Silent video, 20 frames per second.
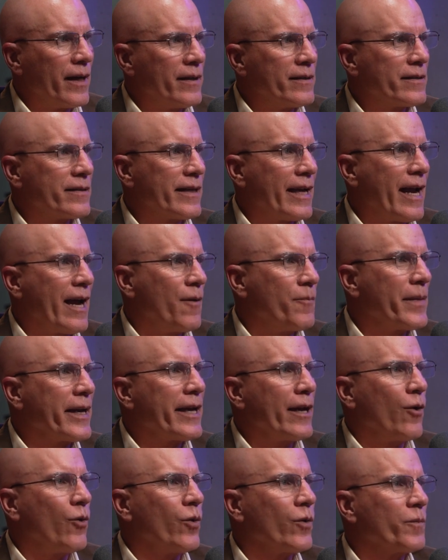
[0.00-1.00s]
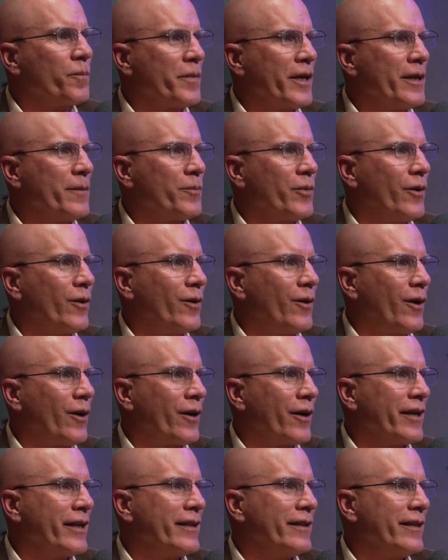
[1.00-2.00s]
and see how many old people
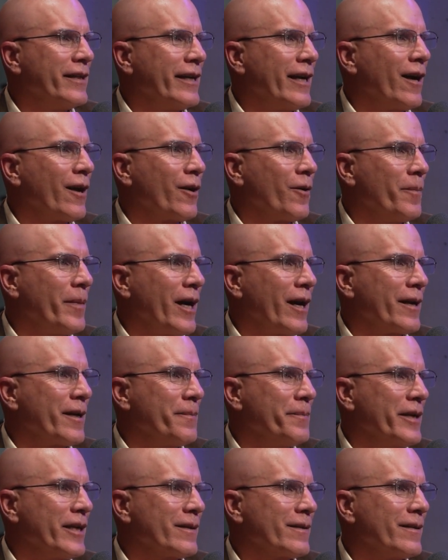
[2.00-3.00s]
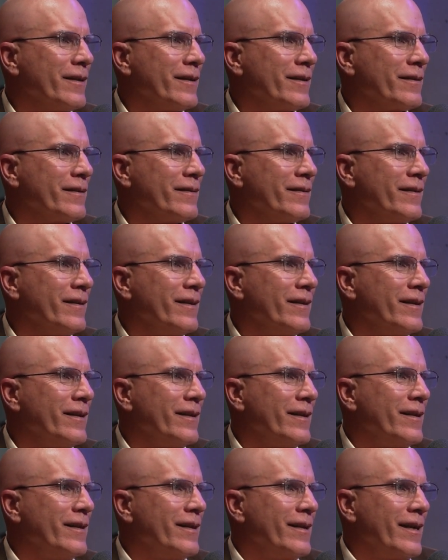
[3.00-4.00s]
are in the auto body business.
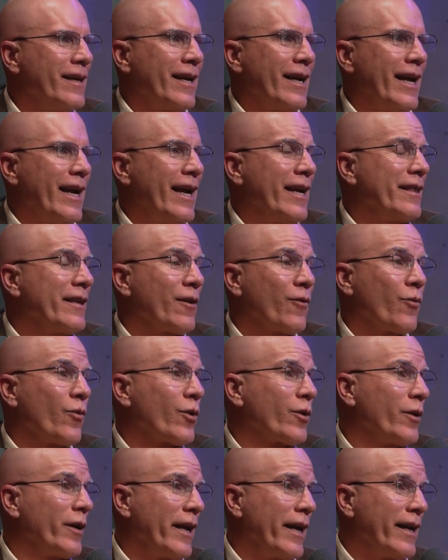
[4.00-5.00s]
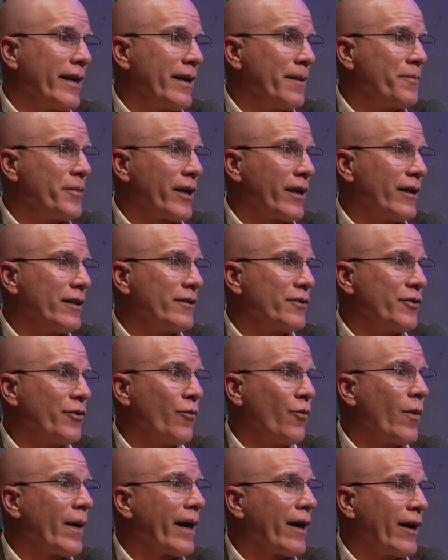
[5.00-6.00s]
And there weren't any, because you
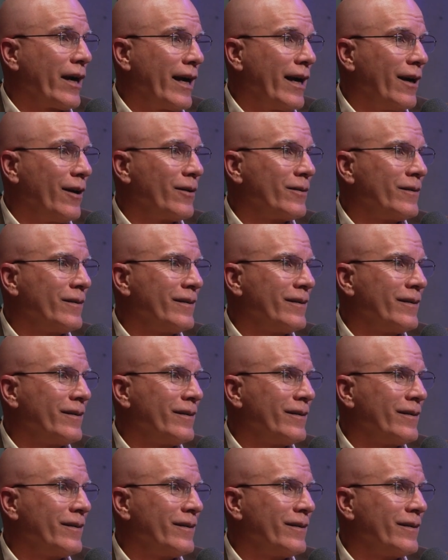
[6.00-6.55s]
wear out.